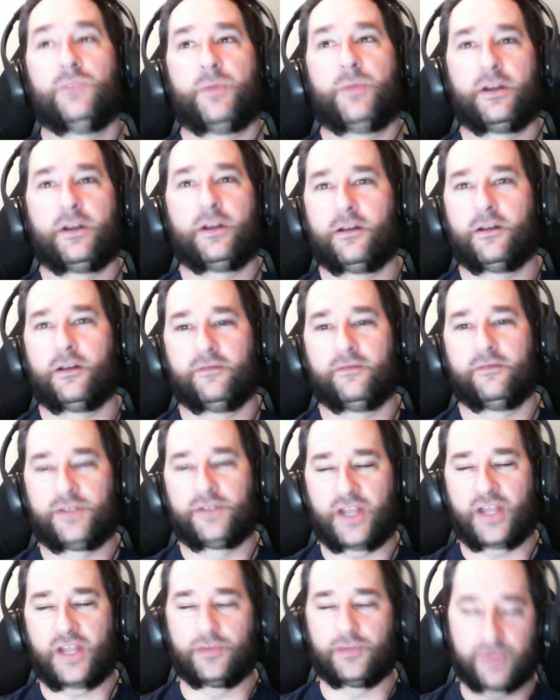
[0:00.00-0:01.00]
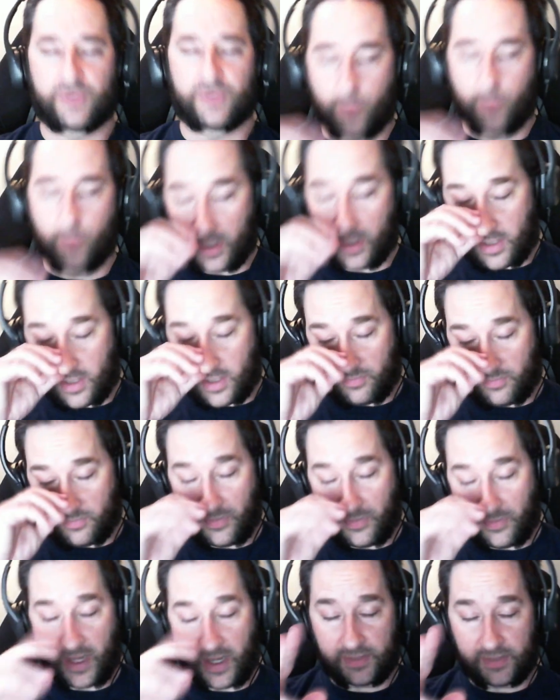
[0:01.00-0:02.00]
on schedules and whatnot,
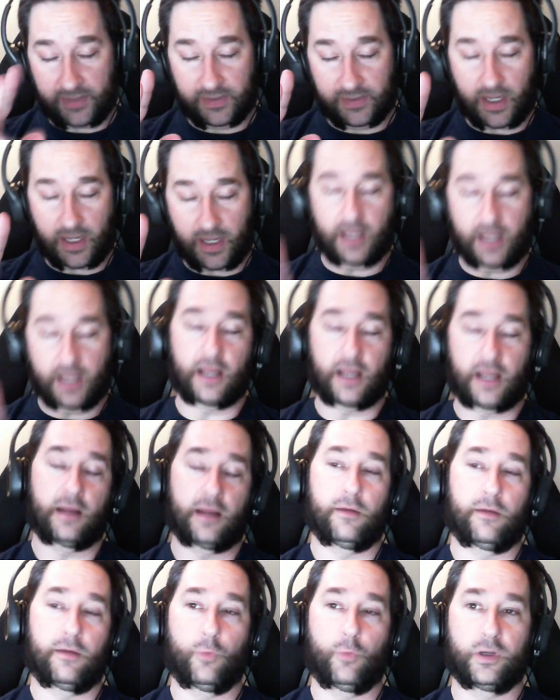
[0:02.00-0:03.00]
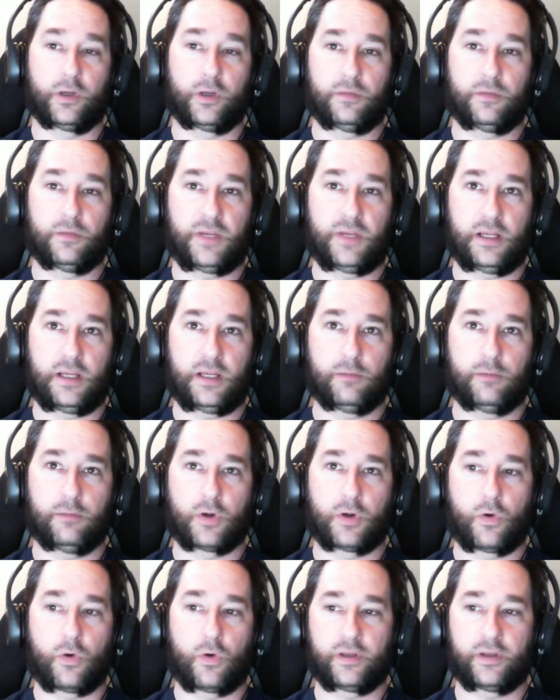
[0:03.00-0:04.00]
but we're going to be
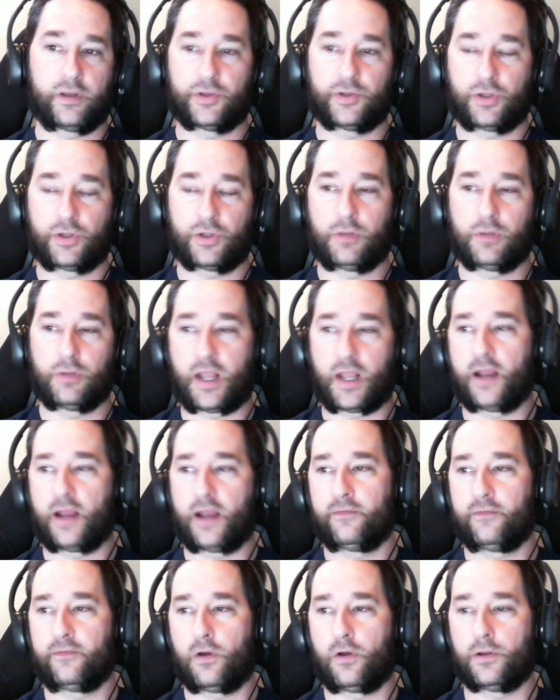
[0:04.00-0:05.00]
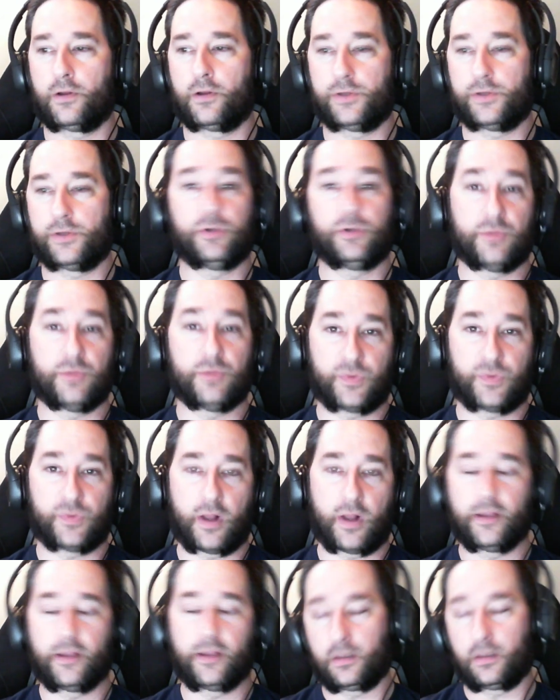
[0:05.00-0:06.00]
recording the show live on YouTube as
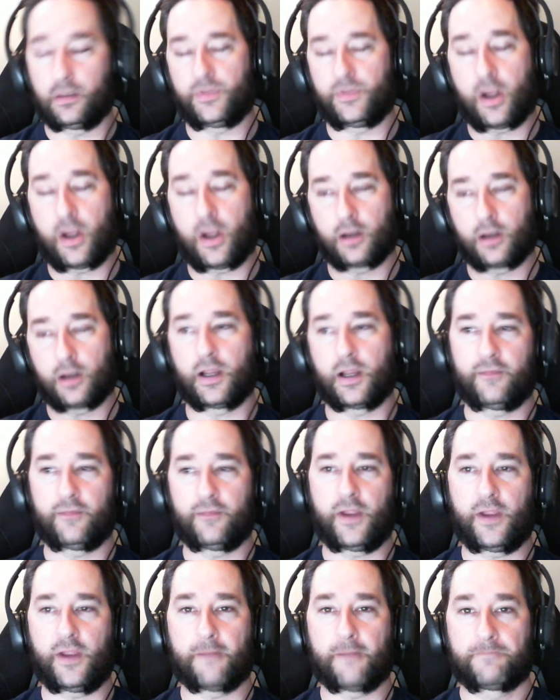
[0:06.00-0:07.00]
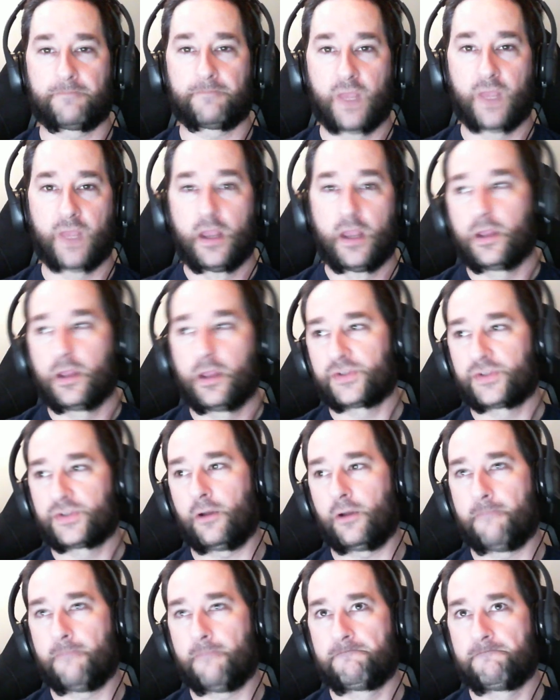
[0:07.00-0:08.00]
well, and it'll be archived there.
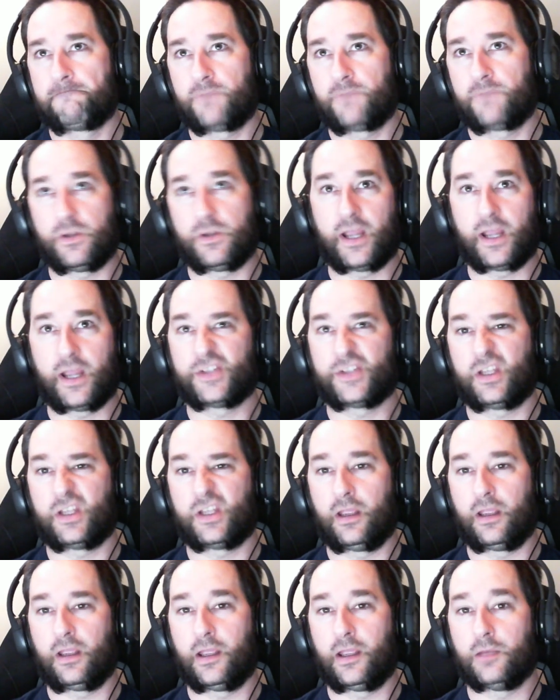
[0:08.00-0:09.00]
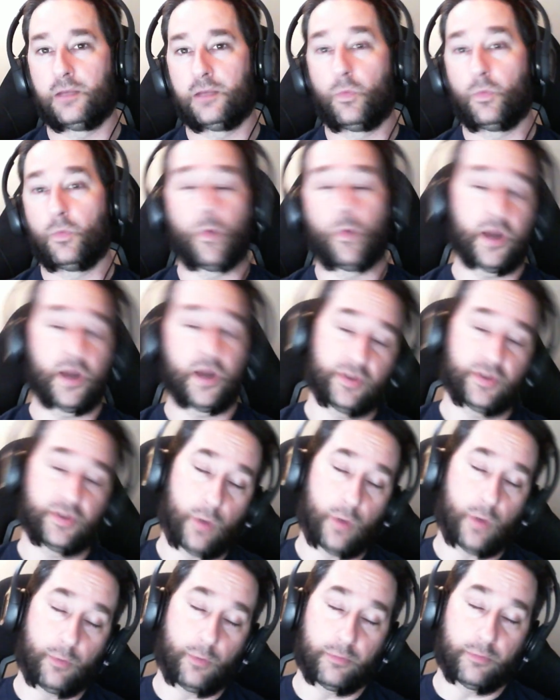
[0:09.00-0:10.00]
So you guys can watch it
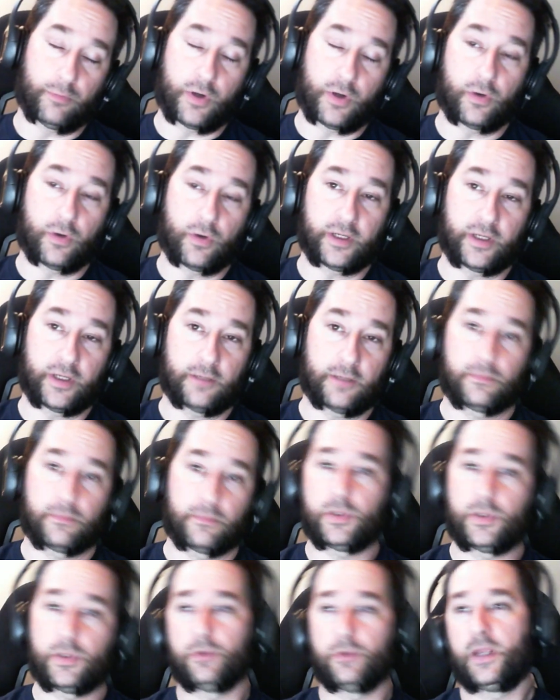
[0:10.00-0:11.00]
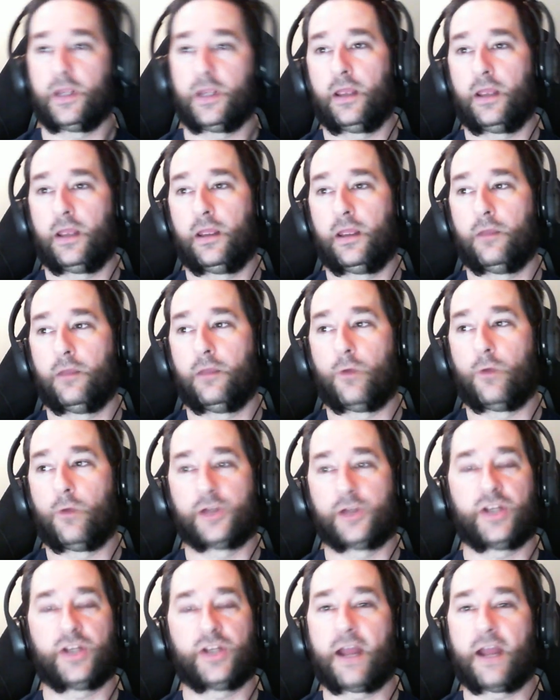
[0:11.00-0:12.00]
while we're recording it. You can watch
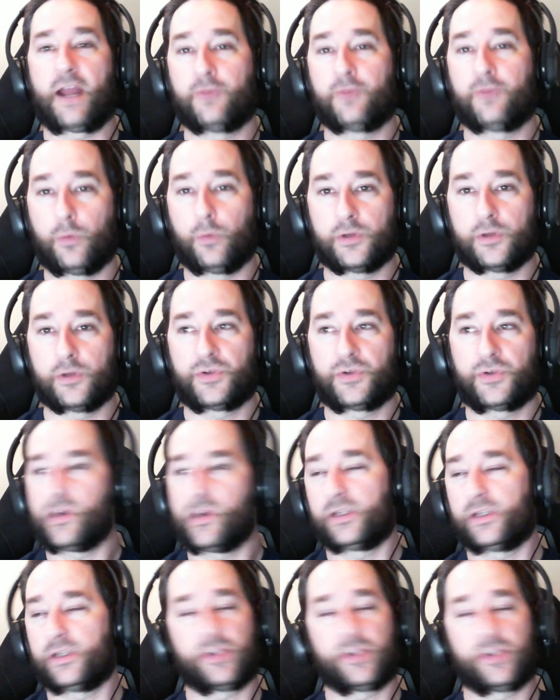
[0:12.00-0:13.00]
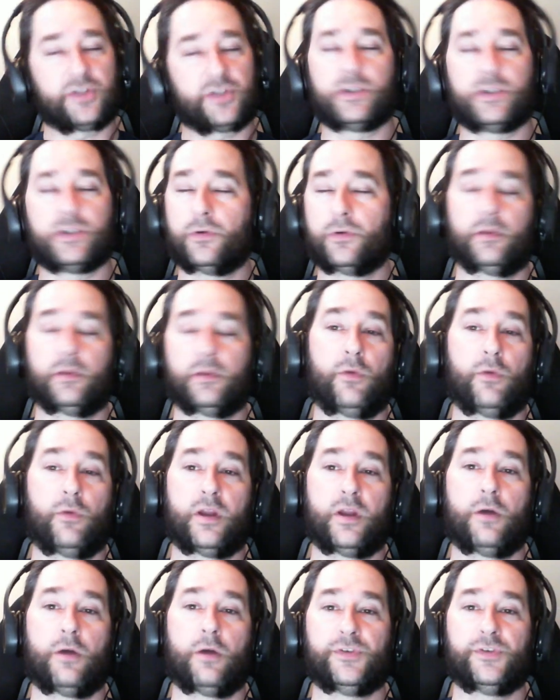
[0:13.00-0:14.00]
it afterwards, or you can just listen to it the way you
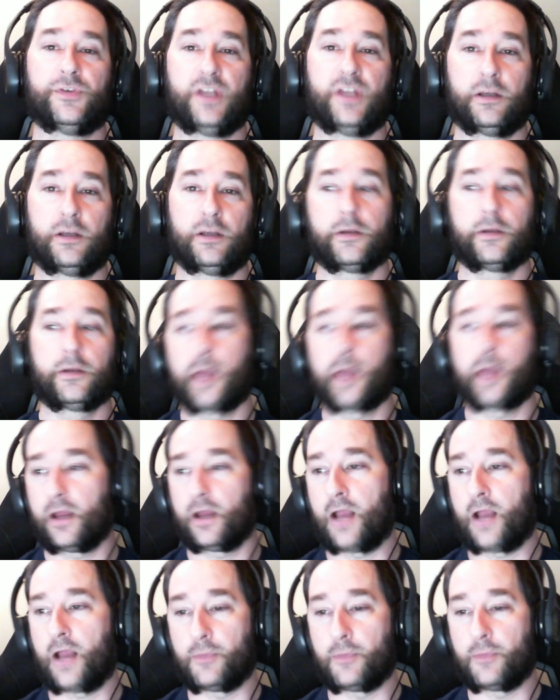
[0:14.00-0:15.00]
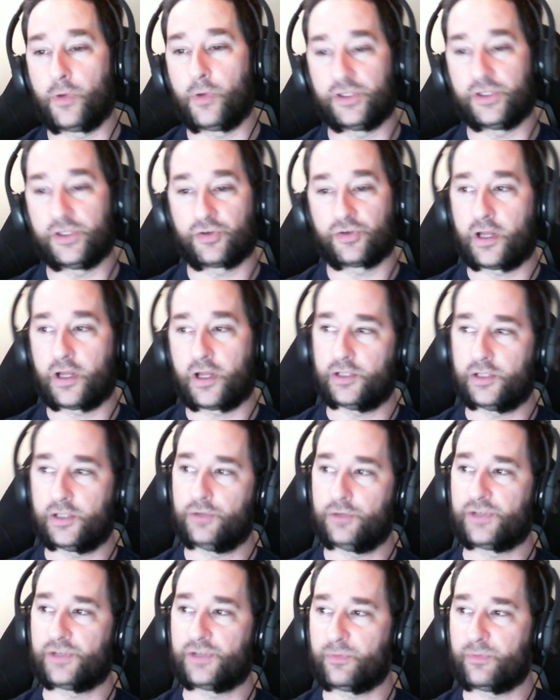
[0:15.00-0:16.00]
always did. I'm going to try to do
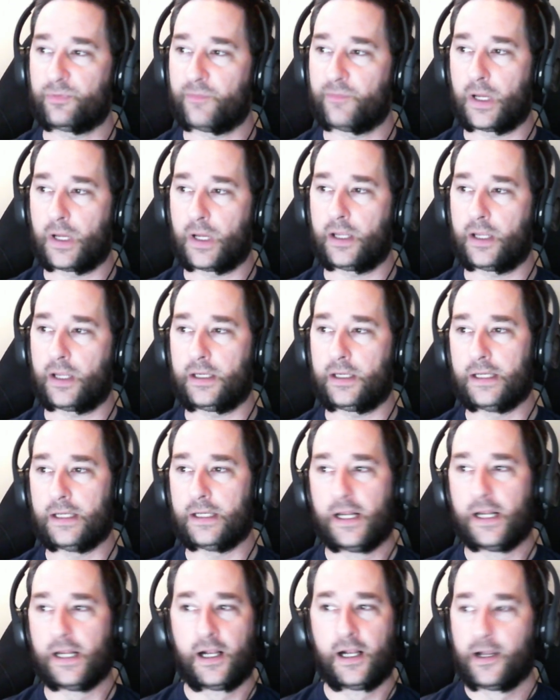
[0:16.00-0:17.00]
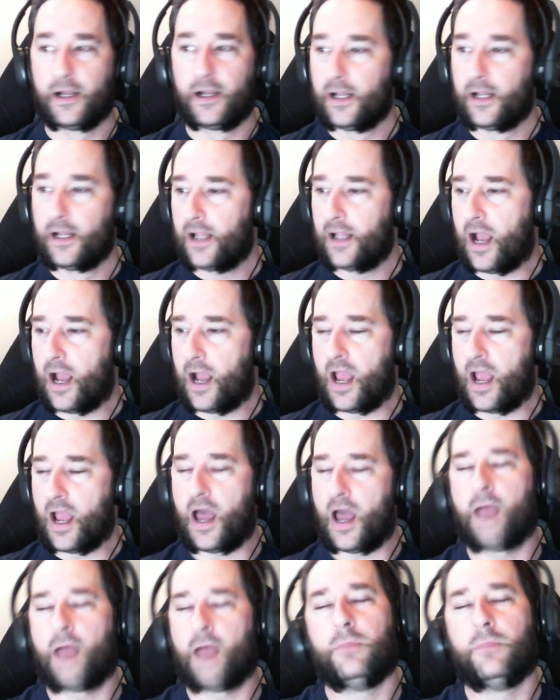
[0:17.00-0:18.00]
some of my...
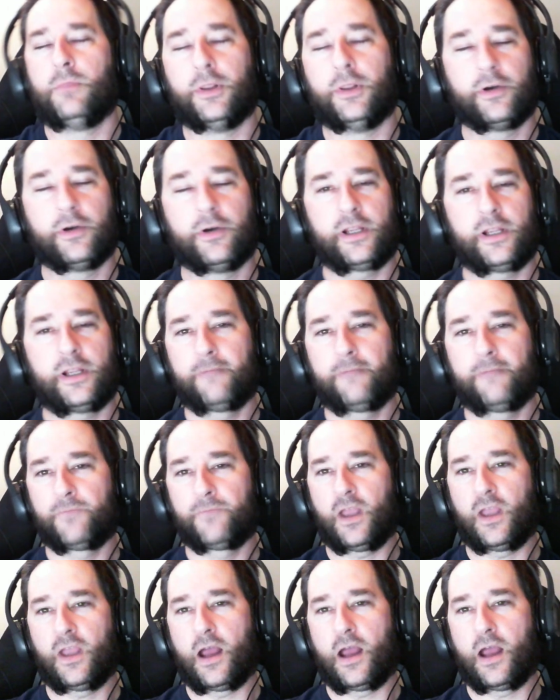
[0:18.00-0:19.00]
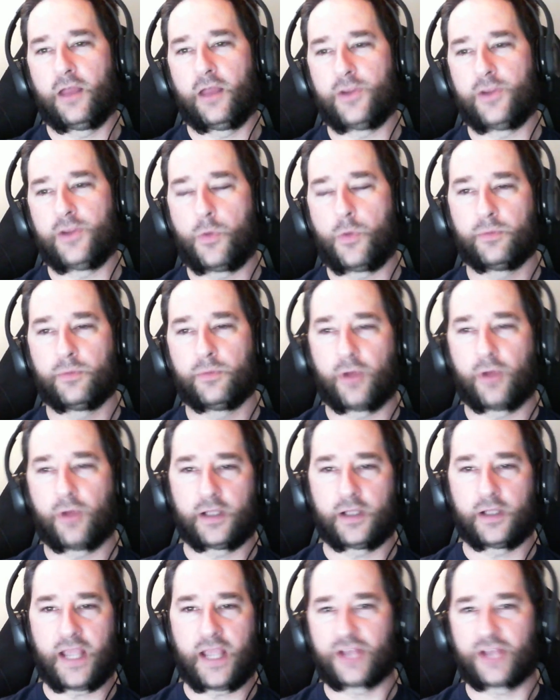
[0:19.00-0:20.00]
I'm learning the Open
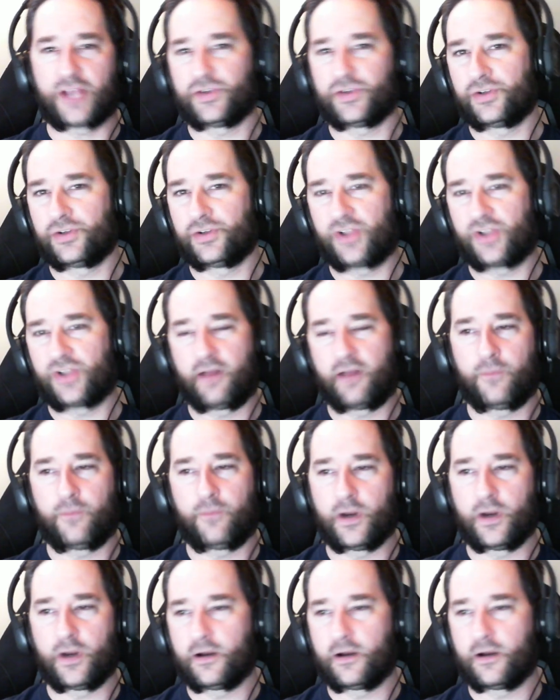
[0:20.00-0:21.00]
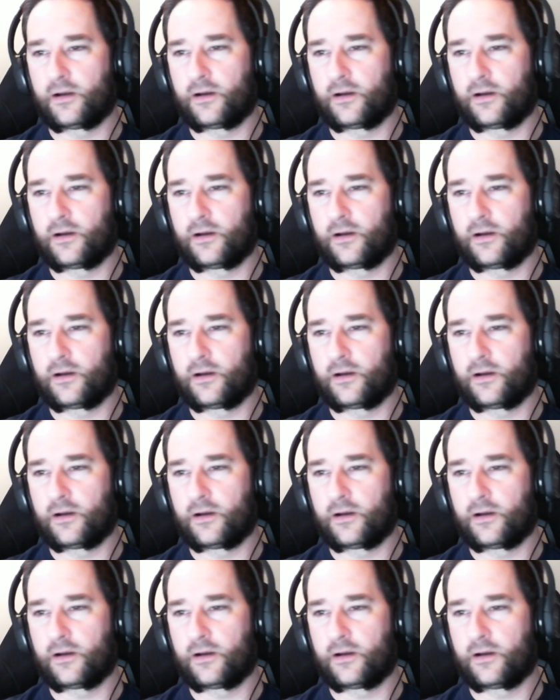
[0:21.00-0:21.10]
Broadcaster software.